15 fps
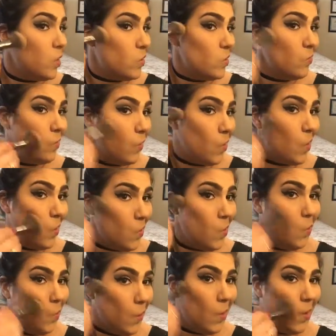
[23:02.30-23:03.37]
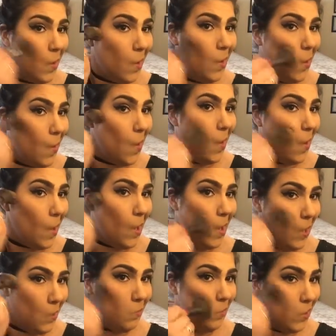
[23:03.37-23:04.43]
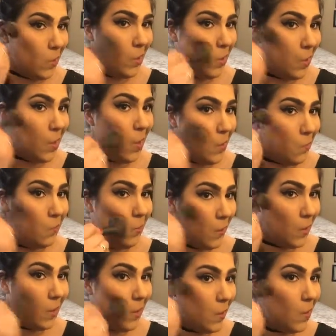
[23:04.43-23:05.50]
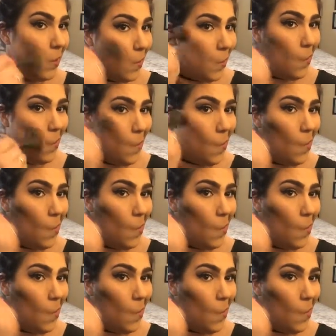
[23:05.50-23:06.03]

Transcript: I use it for contouring, and I'm just gonna kind of blend.